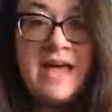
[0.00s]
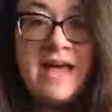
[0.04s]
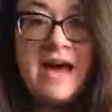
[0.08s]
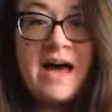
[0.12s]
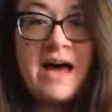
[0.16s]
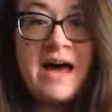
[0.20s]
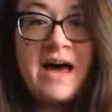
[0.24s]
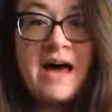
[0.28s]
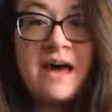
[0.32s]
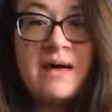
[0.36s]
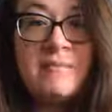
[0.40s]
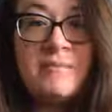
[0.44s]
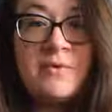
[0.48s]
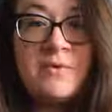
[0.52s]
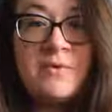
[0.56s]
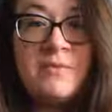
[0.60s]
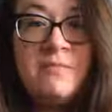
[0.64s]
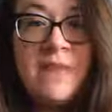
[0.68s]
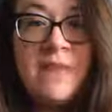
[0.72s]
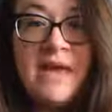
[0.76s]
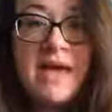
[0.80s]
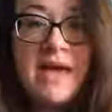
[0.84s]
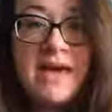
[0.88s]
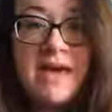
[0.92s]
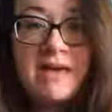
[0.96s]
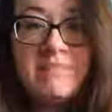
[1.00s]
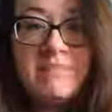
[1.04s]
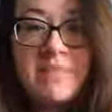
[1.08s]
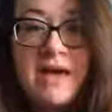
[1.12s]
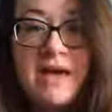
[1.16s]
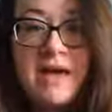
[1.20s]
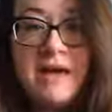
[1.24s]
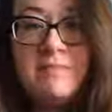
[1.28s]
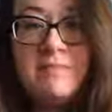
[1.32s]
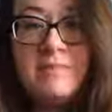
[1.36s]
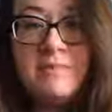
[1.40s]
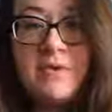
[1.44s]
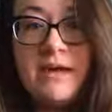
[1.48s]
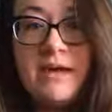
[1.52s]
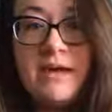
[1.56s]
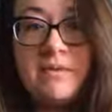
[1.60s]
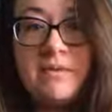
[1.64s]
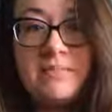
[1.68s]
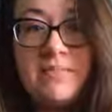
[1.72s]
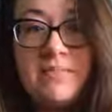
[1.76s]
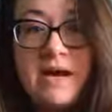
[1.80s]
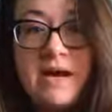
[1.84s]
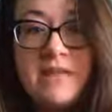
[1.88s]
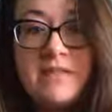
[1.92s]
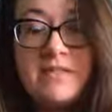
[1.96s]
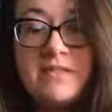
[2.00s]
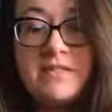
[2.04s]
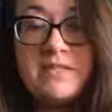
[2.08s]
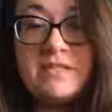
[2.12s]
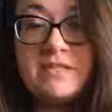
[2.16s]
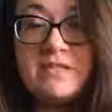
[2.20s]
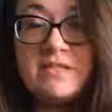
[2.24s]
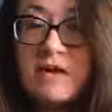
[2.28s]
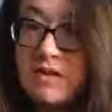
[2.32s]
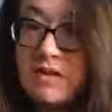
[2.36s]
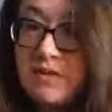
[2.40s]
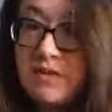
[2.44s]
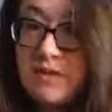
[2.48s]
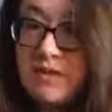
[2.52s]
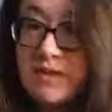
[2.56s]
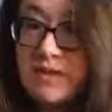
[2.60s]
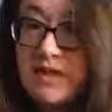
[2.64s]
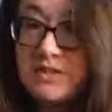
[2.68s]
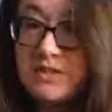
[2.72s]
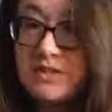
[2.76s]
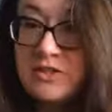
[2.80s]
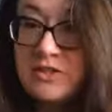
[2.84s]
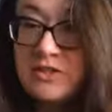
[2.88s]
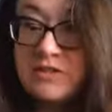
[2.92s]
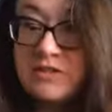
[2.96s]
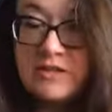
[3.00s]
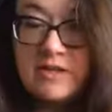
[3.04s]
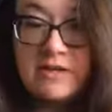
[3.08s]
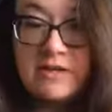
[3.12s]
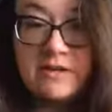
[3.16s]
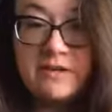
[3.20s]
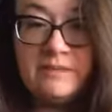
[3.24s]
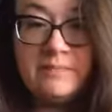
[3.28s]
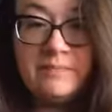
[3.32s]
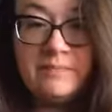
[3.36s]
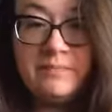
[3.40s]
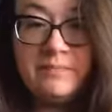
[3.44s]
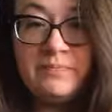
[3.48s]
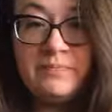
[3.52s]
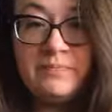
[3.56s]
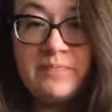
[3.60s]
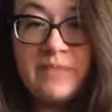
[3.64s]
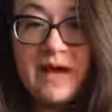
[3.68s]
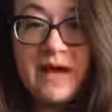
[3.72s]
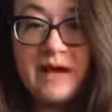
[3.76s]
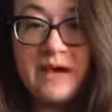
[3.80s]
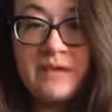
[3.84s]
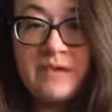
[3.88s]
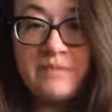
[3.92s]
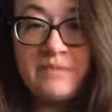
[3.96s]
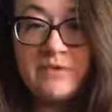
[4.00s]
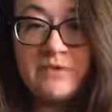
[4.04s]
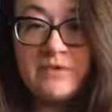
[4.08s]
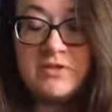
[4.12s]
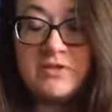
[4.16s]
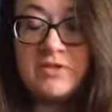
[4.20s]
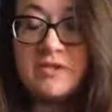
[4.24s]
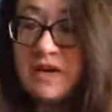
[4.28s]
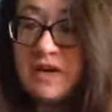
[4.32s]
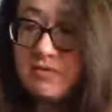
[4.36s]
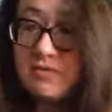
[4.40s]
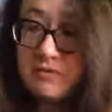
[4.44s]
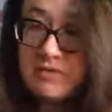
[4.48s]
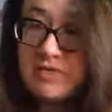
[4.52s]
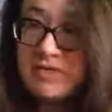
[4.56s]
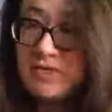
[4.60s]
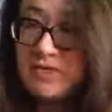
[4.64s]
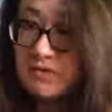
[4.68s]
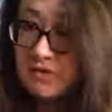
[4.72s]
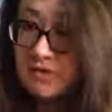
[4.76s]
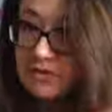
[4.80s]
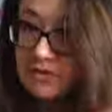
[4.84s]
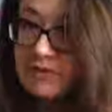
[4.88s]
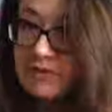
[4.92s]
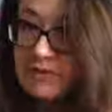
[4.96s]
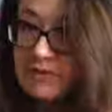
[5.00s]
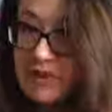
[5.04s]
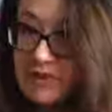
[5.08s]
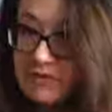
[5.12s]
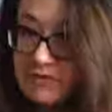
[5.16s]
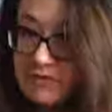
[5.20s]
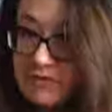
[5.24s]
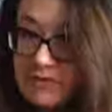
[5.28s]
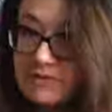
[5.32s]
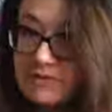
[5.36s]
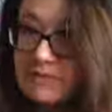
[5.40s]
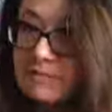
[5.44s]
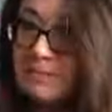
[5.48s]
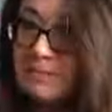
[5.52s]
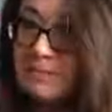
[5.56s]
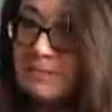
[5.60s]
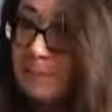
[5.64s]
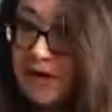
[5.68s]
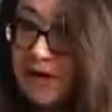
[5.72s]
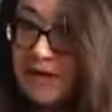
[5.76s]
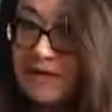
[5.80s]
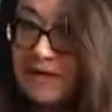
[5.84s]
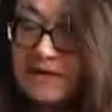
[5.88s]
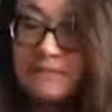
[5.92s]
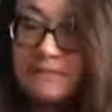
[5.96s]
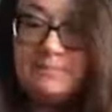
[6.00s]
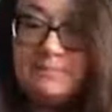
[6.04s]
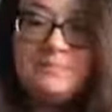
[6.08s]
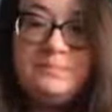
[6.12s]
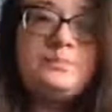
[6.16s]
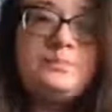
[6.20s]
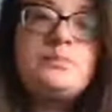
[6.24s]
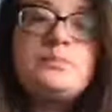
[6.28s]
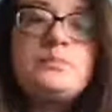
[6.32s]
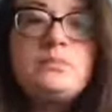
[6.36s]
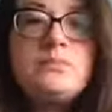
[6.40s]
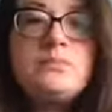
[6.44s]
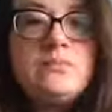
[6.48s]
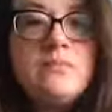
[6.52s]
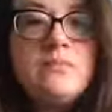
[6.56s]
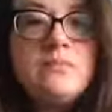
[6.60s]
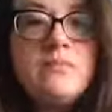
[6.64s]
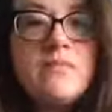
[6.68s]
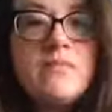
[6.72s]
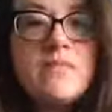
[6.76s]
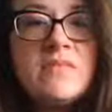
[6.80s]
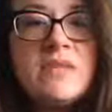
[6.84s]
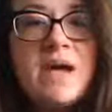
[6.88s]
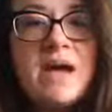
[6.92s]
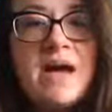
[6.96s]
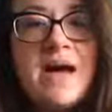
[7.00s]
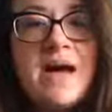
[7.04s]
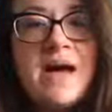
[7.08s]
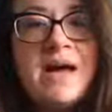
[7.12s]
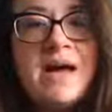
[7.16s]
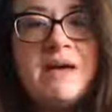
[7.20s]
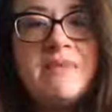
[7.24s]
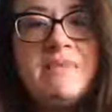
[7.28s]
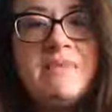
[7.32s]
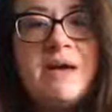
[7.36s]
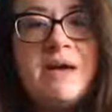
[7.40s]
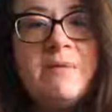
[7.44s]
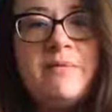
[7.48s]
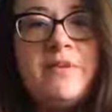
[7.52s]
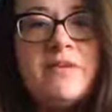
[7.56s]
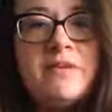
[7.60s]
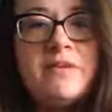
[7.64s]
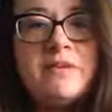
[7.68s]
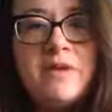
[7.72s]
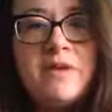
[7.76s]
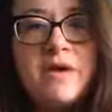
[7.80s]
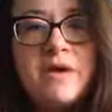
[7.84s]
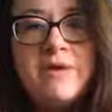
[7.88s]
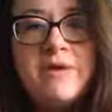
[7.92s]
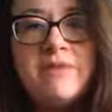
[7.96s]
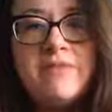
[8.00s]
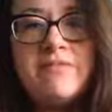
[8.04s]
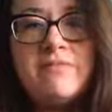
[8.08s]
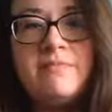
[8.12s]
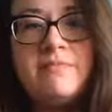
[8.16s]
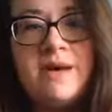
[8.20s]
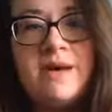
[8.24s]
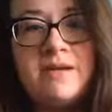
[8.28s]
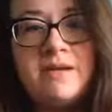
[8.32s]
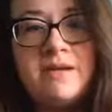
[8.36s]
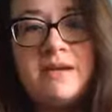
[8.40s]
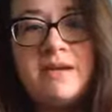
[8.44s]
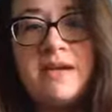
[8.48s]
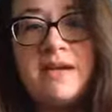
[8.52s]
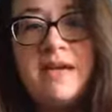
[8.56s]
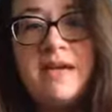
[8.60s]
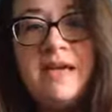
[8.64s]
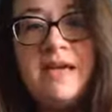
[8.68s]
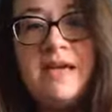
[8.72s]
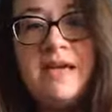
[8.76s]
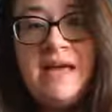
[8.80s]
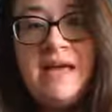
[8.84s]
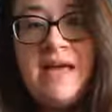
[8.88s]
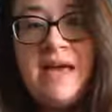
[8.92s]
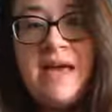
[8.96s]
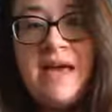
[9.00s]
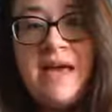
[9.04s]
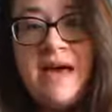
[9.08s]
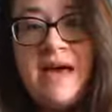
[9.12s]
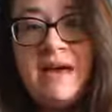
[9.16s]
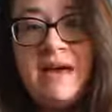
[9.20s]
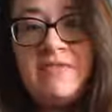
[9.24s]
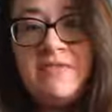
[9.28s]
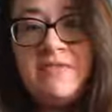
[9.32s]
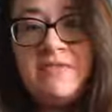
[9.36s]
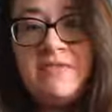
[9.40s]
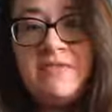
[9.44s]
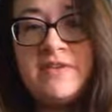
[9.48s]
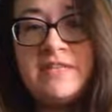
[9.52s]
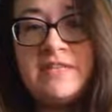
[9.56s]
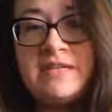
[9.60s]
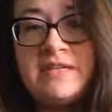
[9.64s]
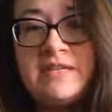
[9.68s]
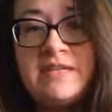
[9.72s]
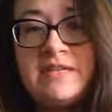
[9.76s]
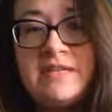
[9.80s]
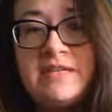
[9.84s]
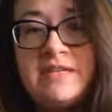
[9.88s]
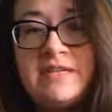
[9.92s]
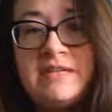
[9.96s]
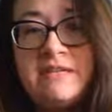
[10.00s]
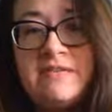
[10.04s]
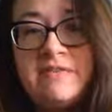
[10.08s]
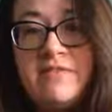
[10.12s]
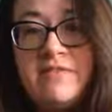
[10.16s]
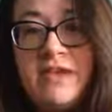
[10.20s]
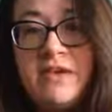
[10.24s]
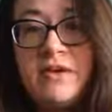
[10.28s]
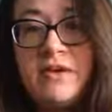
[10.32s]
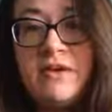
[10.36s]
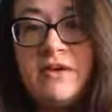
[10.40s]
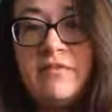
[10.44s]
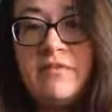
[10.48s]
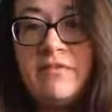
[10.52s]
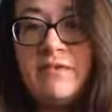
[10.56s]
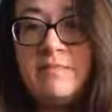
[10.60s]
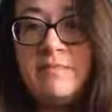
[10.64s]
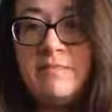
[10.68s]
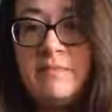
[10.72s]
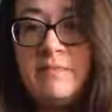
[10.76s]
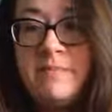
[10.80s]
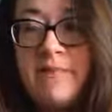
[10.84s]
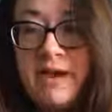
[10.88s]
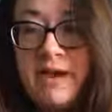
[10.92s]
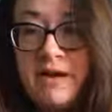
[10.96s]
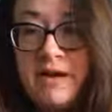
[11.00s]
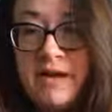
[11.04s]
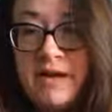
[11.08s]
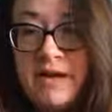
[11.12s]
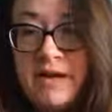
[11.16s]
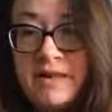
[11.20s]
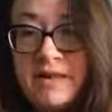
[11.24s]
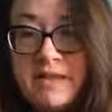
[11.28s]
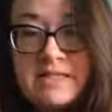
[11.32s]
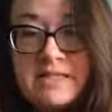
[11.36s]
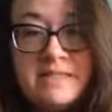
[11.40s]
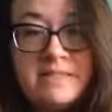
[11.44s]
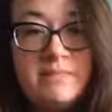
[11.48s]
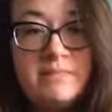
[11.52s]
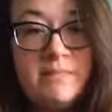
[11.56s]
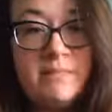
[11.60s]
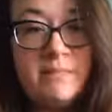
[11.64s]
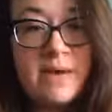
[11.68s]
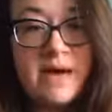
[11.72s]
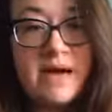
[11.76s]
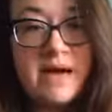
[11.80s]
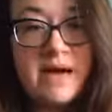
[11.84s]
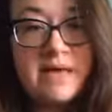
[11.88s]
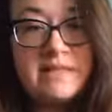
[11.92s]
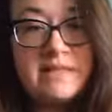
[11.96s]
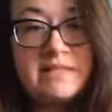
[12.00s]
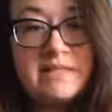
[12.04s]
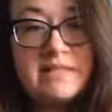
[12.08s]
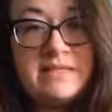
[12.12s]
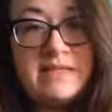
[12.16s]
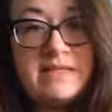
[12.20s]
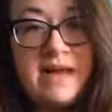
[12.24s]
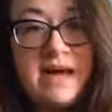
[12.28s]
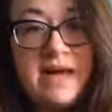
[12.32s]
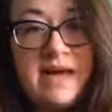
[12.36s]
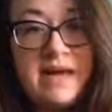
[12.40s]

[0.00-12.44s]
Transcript: who may have been bred by the Stala Nation. There's a lot of research around Mutton. And we don't know if Mutton ever visited Vancouver Barracks, but